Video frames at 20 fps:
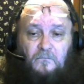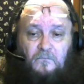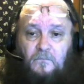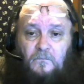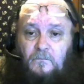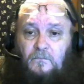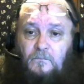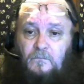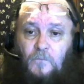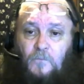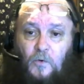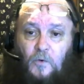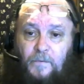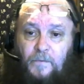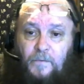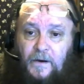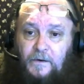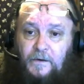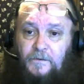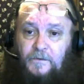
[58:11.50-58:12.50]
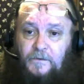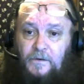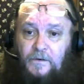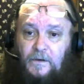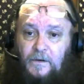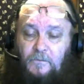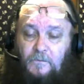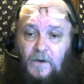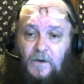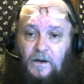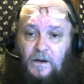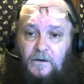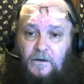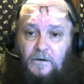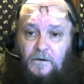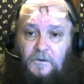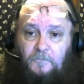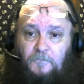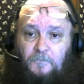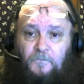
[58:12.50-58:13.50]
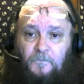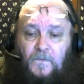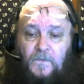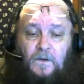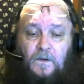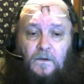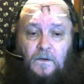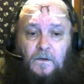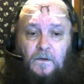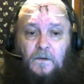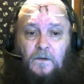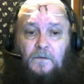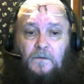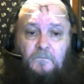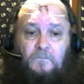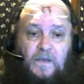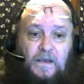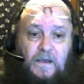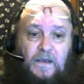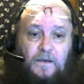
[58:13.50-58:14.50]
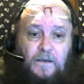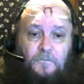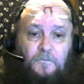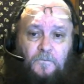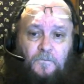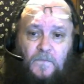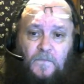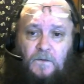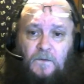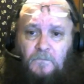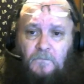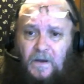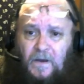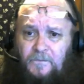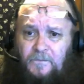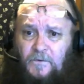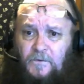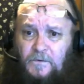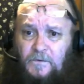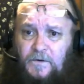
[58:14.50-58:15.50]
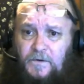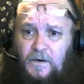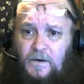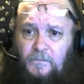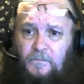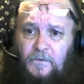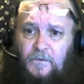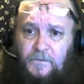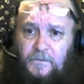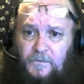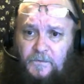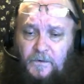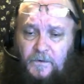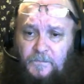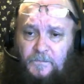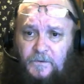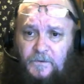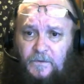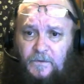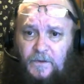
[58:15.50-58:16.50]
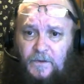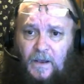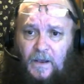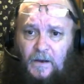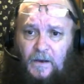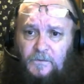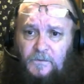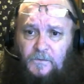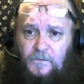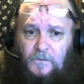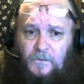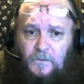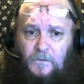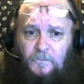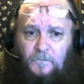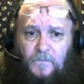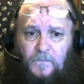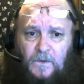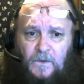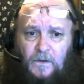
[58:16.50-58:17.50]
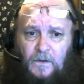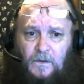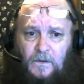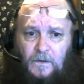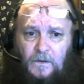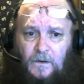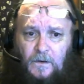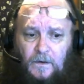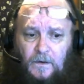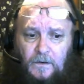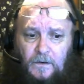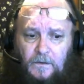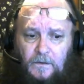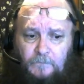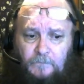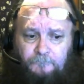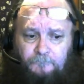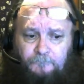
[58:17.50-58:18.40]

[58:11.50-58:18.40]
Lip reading: More power to you, rock on. Me, my first couple of trips to the astral, I'll